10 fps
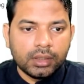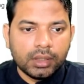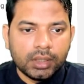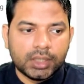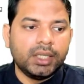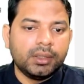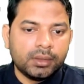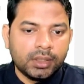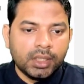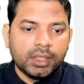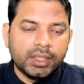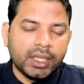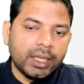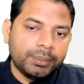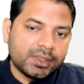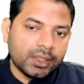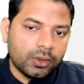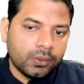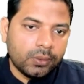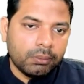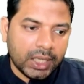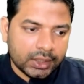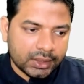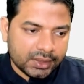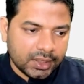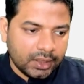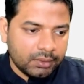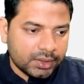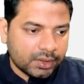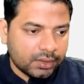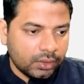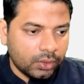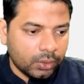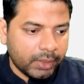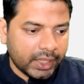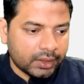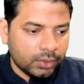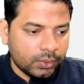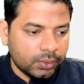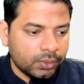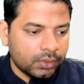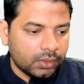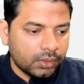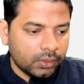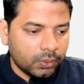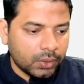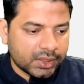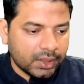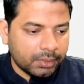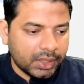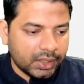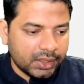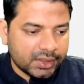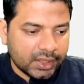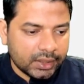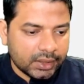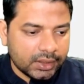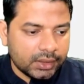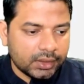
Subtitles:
Okay, the app is now marked as live. Let's go back to WhatsApp Getting Started.